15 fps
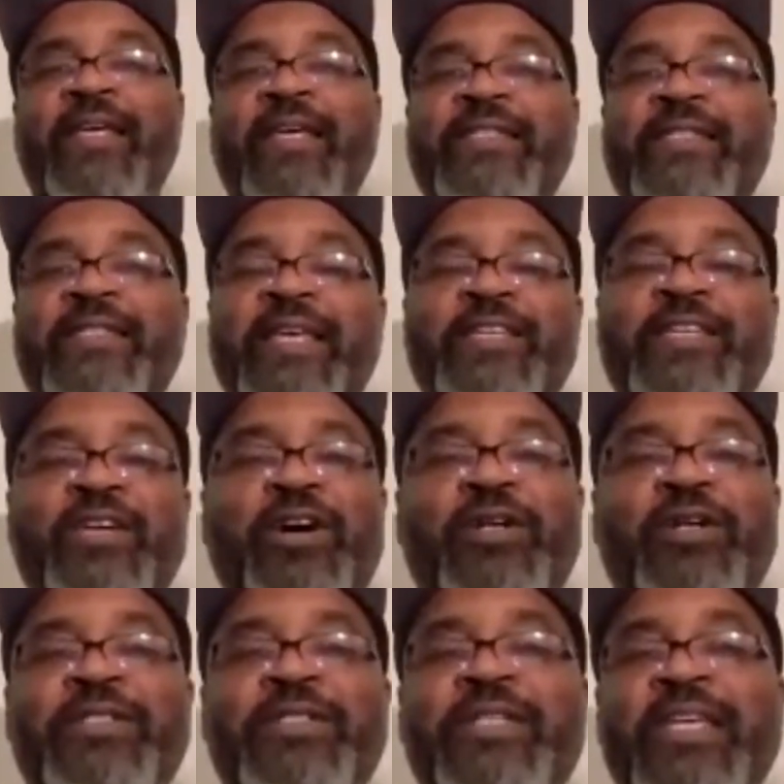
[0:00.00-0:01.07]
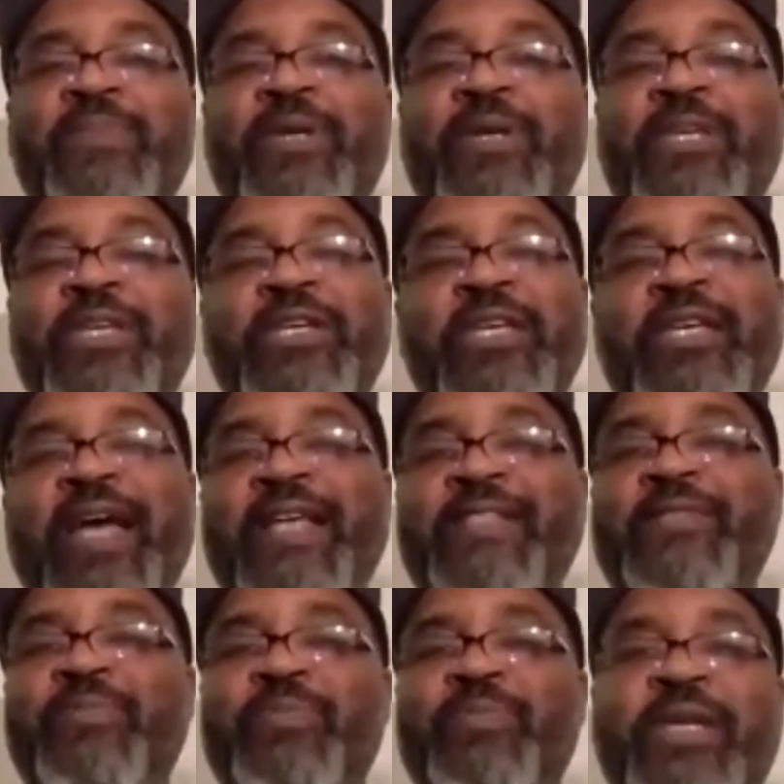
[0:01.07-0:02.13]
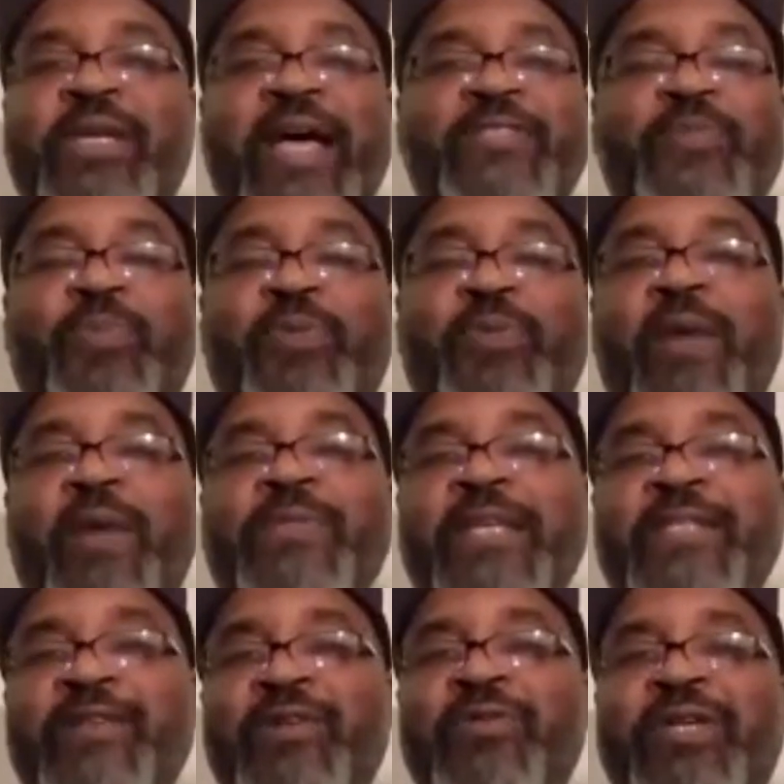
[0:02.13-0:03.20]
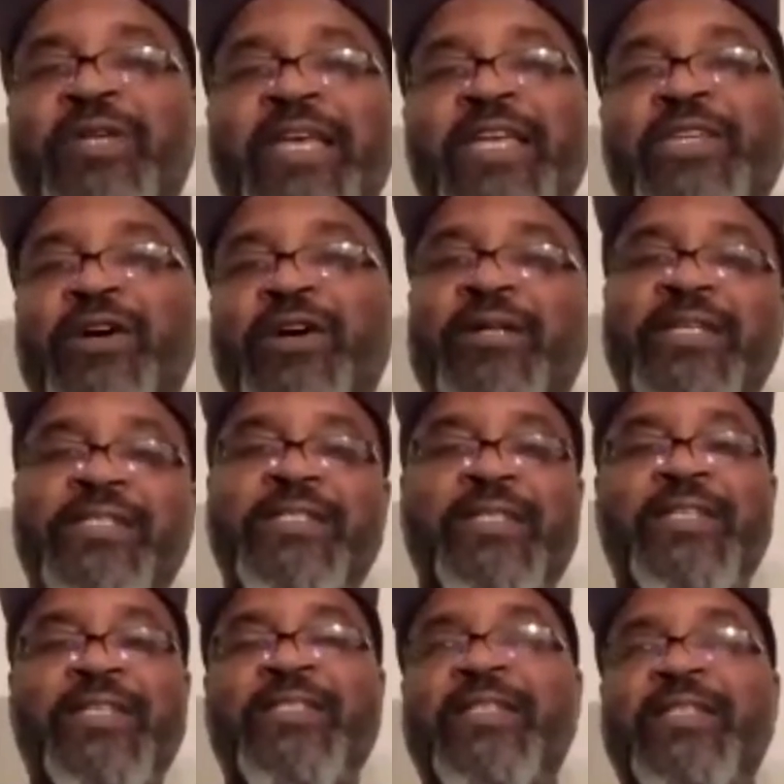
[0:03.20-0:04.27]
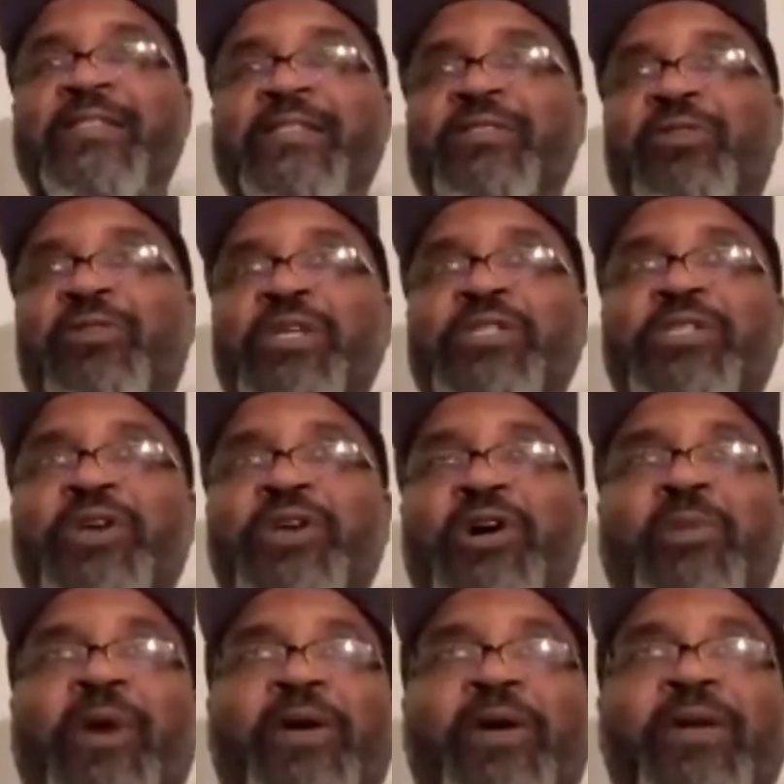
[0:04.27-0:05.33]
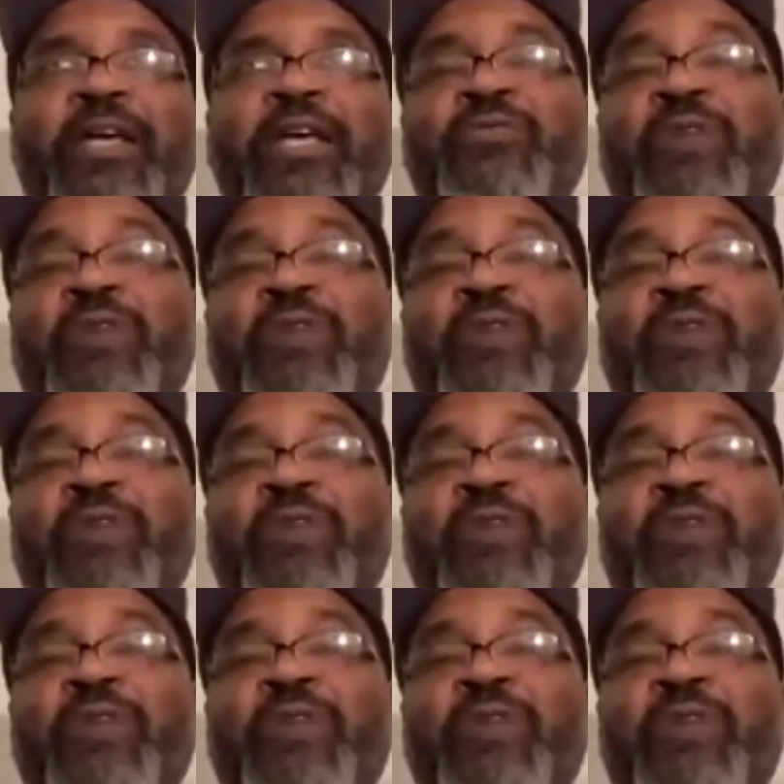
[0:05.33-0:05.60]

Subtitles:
He said, he's younger, T, but he got some problems. I said, okay, he's young. Let's we can talk about it.